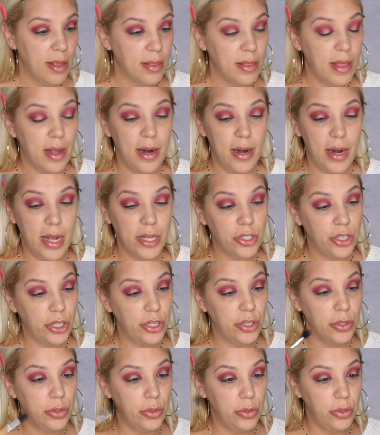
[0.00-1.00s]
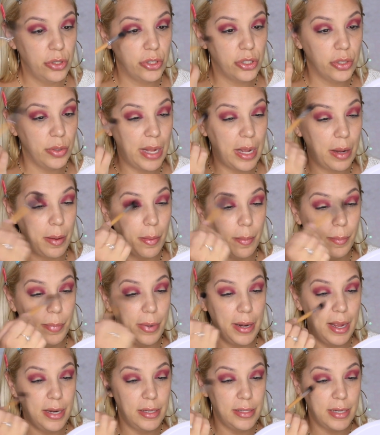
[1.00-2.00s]
that I like to use to like
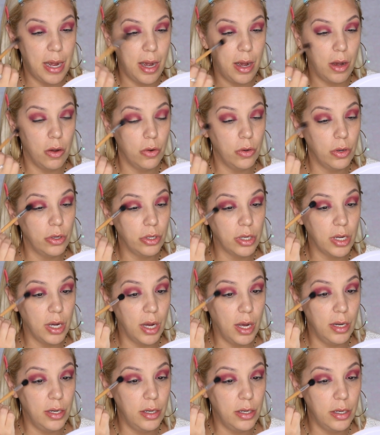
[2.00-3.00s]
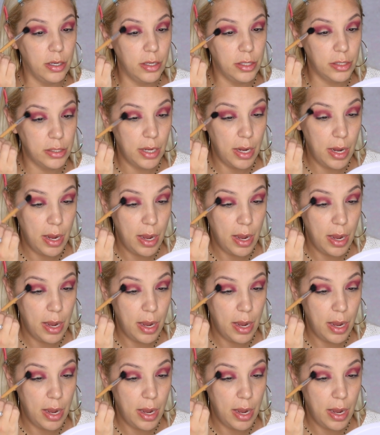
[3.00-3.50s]
blend out colors.